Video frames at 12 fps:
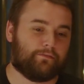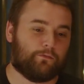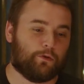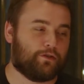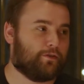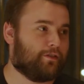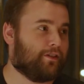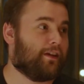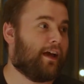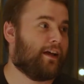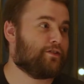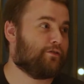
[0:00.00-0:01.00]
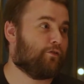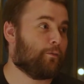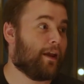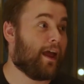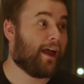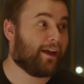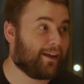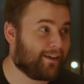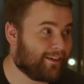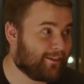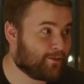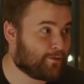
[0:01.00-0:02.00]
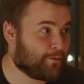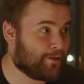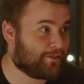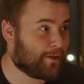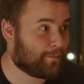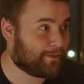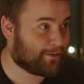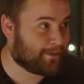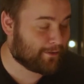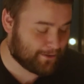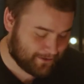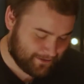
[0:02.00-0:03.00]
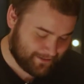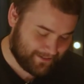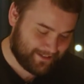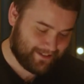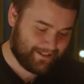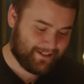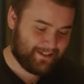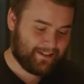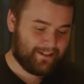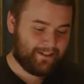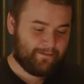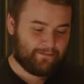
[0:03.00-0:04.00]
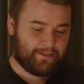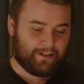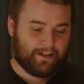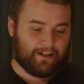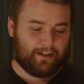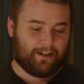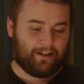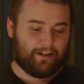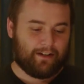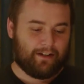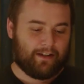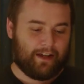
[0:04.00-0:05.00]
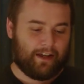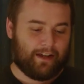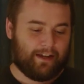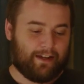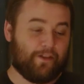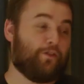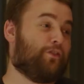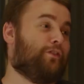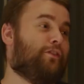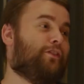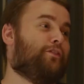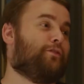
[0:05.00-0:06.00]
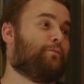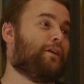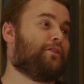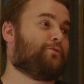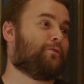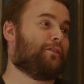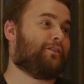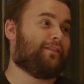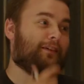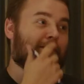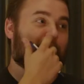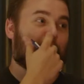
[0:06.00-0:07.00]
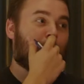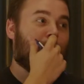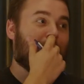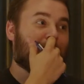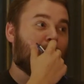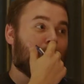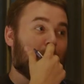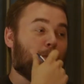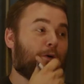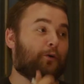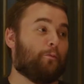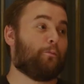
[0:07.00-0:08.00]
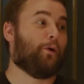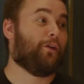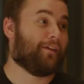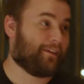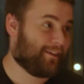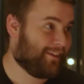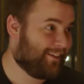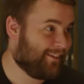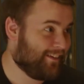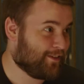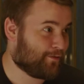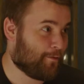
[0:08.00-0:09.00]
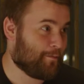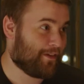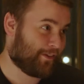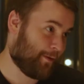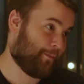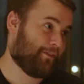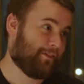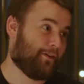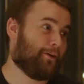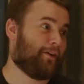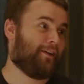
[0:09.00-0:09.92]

Richardson hatching from an egg is from this episode. And the speech where he says to rise up and murder Bullock is from this episode.